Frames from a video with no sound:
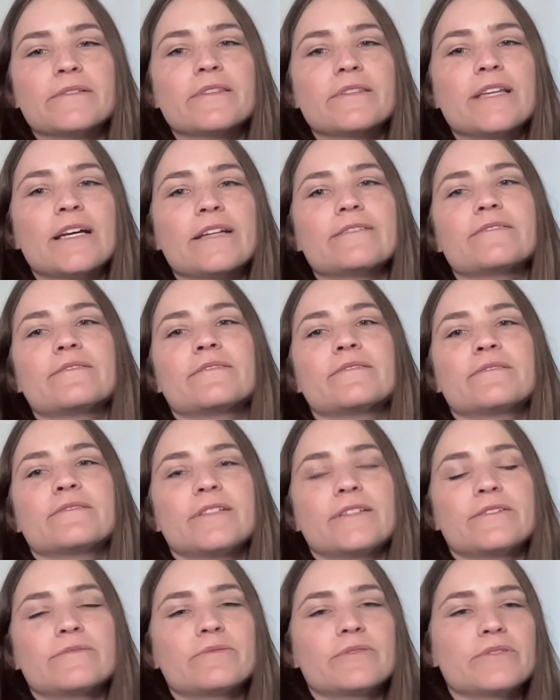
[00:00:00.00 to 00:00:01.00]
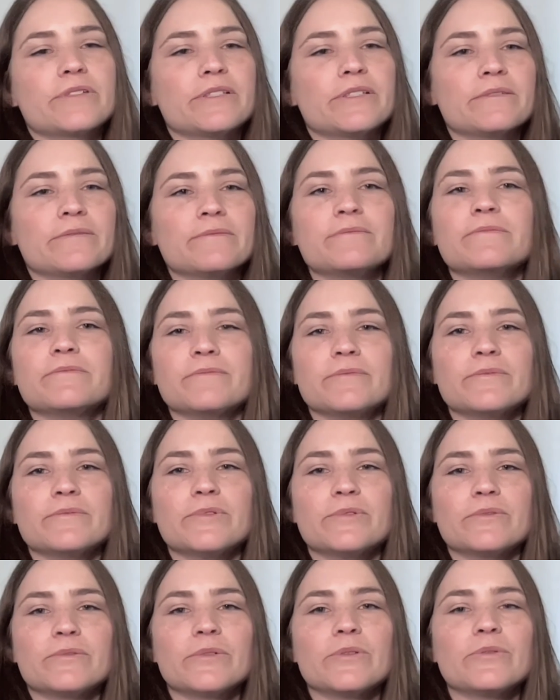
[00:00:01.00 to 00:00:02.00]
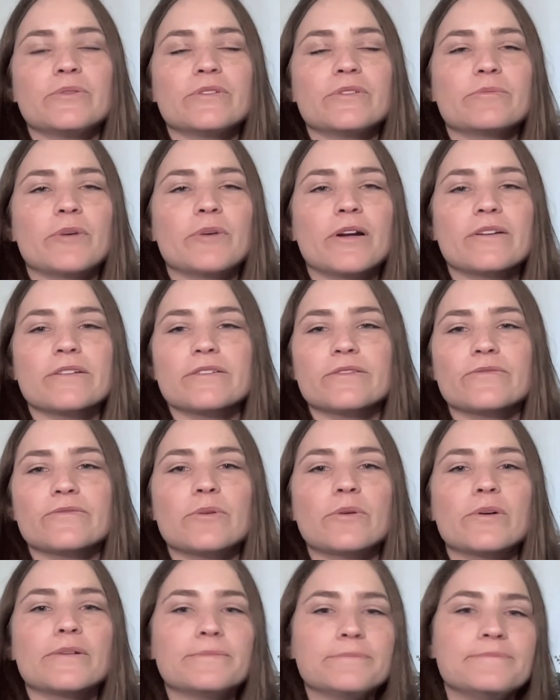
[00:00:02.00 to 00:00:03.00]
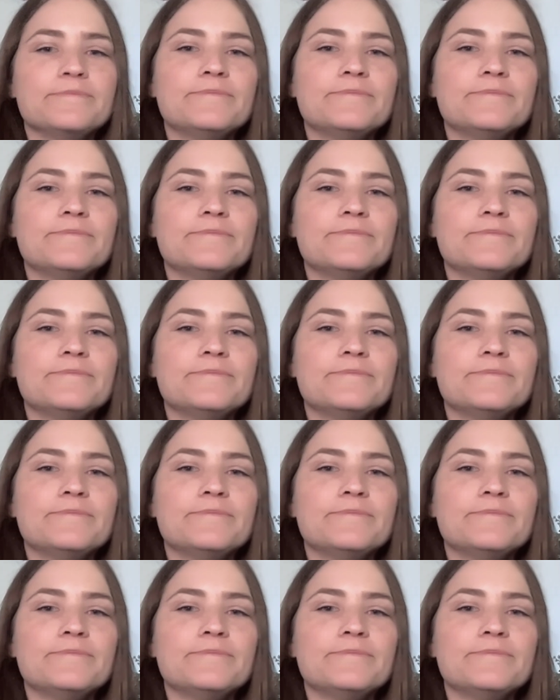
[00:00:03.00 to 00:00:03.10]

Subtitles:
that's really who this product is for.